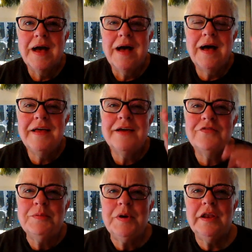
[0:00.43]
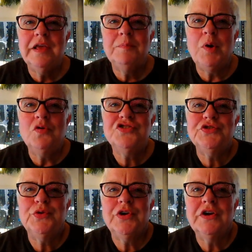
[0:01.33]
Hi everybody,
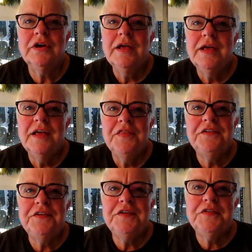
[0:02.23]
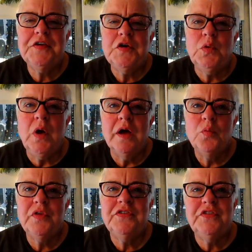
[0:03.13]
bonjour. This is Sue
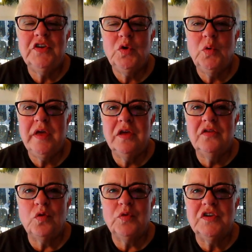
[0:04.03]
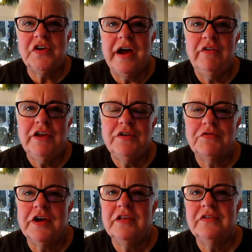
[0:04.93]
with Sue is Retiring to
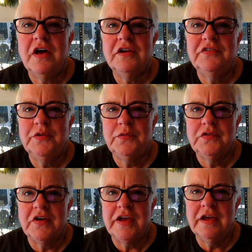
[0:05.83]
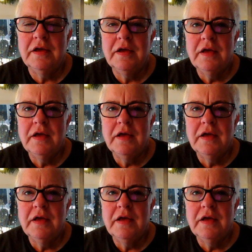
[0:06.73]
France on a Shoestring.